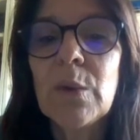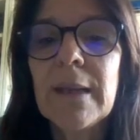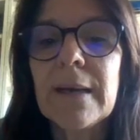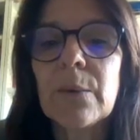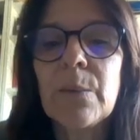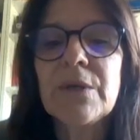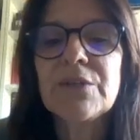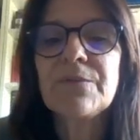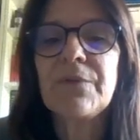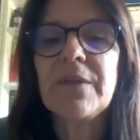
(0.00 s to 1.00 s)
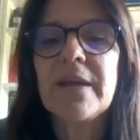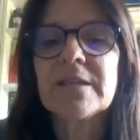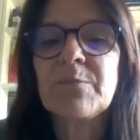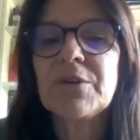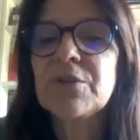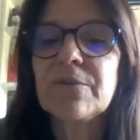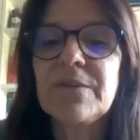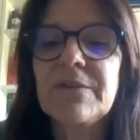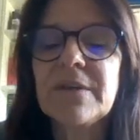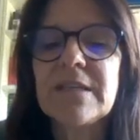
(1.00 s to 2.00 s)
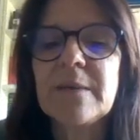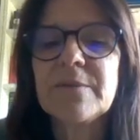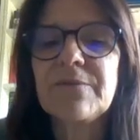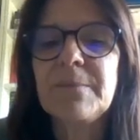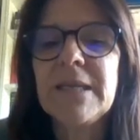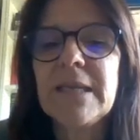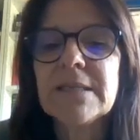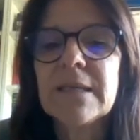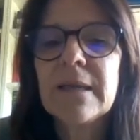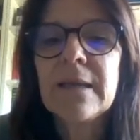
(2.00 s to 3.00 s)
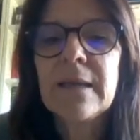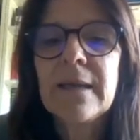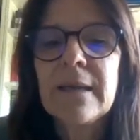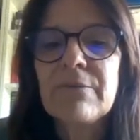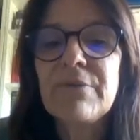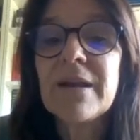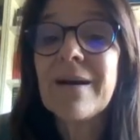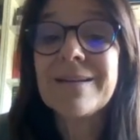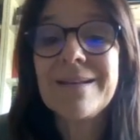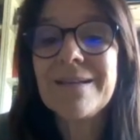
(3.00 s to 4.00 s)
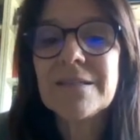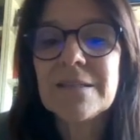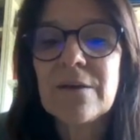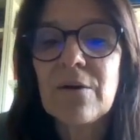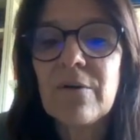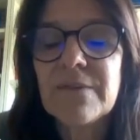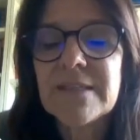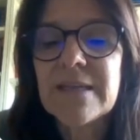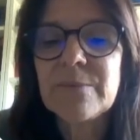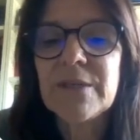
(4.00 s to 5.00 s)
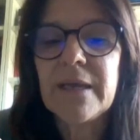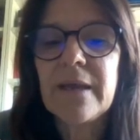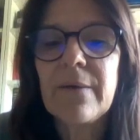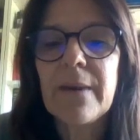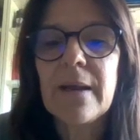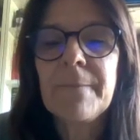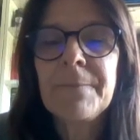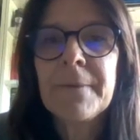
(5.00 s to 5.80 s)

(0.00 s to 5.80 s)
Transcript: language for the expression of different types of meanings, regardless of the subject area.